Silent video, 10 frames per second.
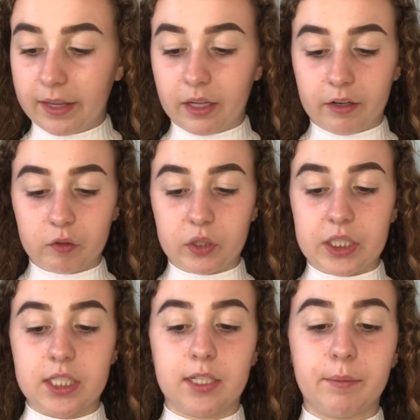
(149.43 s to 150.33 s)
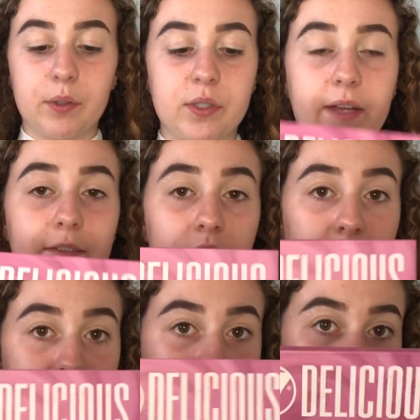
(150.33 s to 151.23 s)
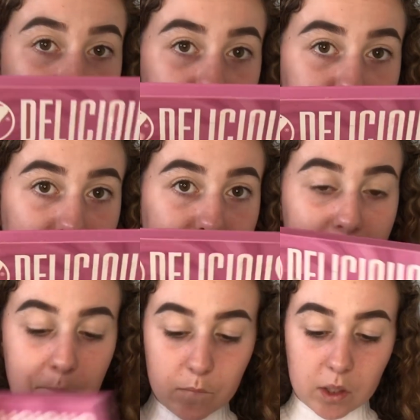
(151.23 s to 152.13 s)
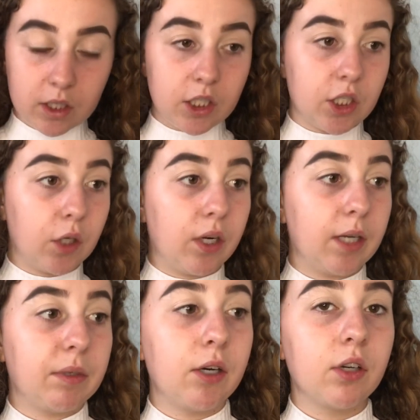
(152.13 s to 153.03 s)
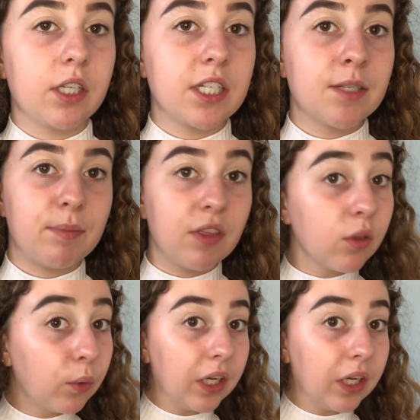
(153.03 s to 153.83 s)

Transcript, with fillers: and then I've got this W7 Delicious palette. So I'm now going to spin the